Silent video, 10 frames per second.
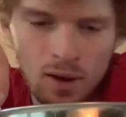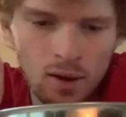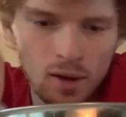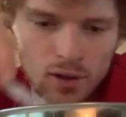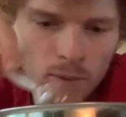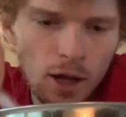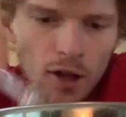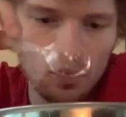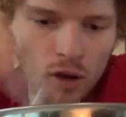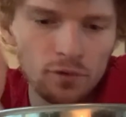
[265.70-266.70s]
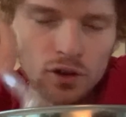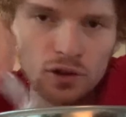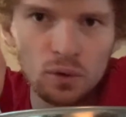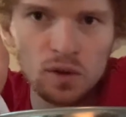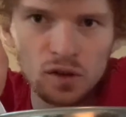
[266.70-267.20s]
Something I love to do
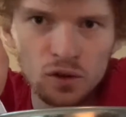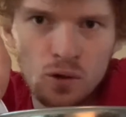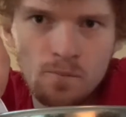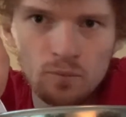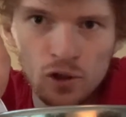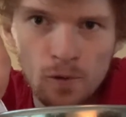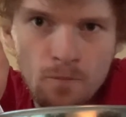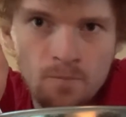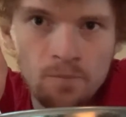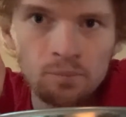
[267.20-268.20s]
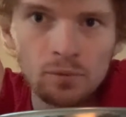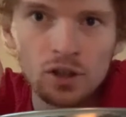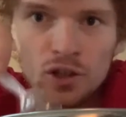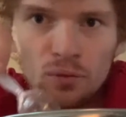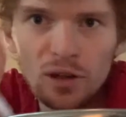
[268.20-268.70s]
with this soup, too, this
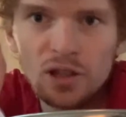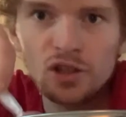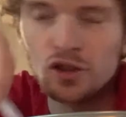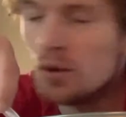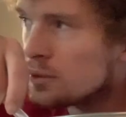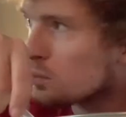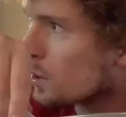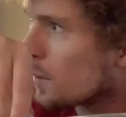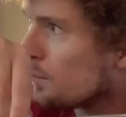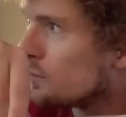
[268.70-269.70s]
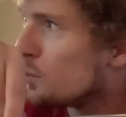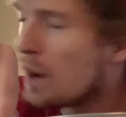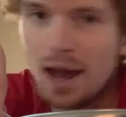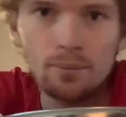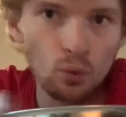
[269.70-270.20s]
is one of these soups where you
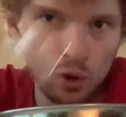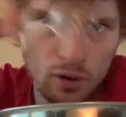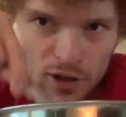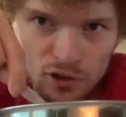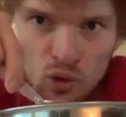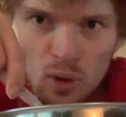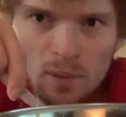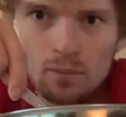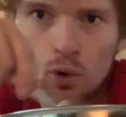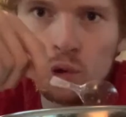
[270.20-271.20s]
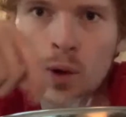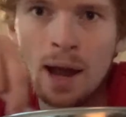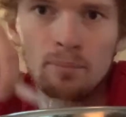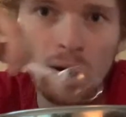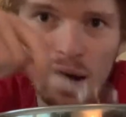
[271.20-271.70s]
add more rice to it, or you add
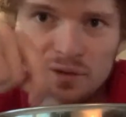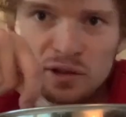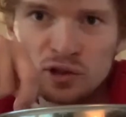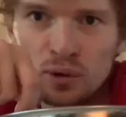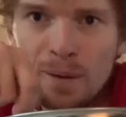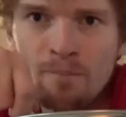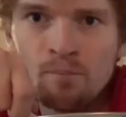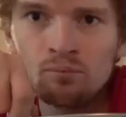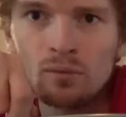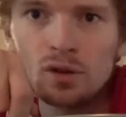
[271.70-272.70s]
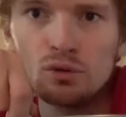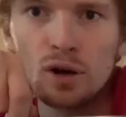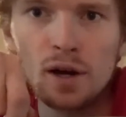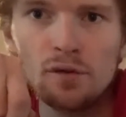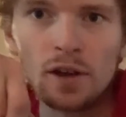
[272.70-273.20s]
pasta to it. You
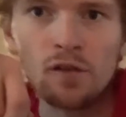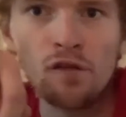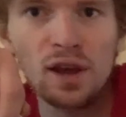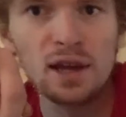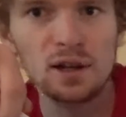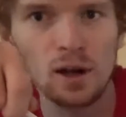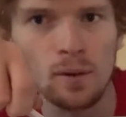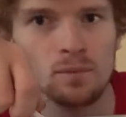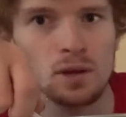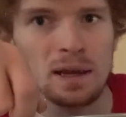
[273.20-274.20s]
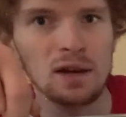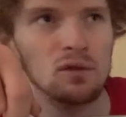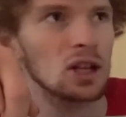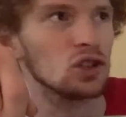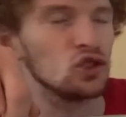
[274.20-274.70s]
kind of like thicken it up. You make it like
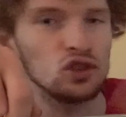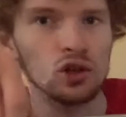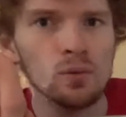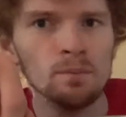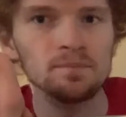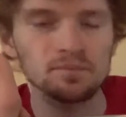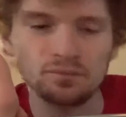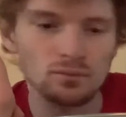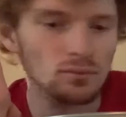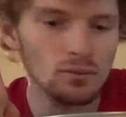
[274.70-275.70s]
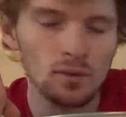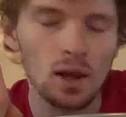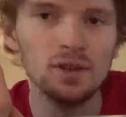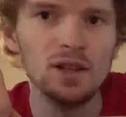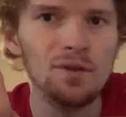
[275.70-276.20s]
a stew.
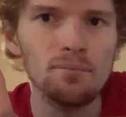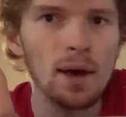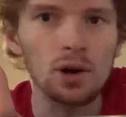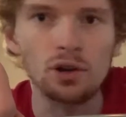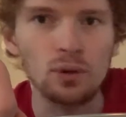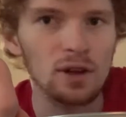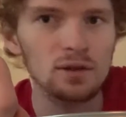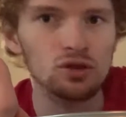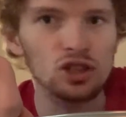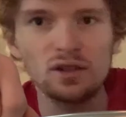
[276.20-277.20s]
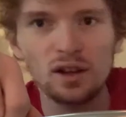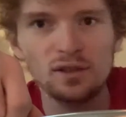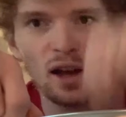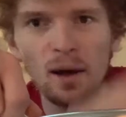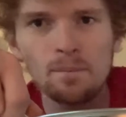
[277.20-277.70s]
It's even better. You add some cheese on
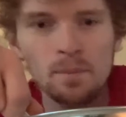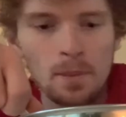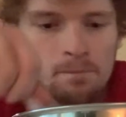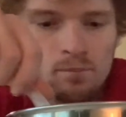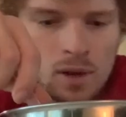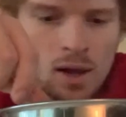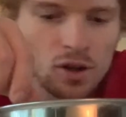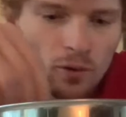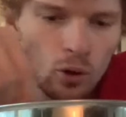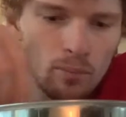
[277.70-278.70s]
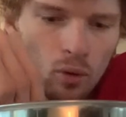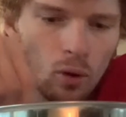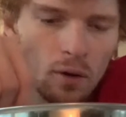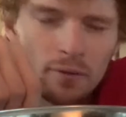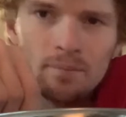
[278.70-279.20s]
top, because all the
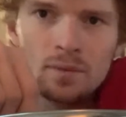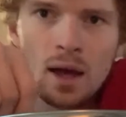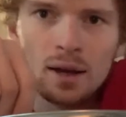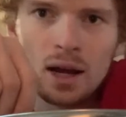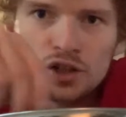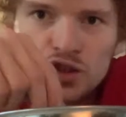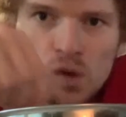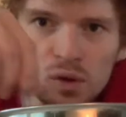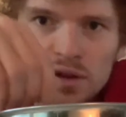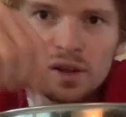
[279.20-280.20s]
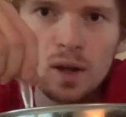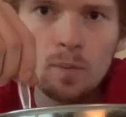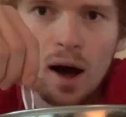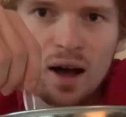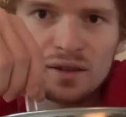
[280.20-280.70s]
broth kind of soaks into the
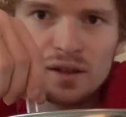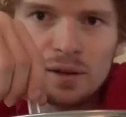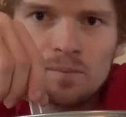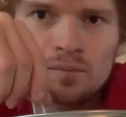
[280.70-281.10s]
pasta.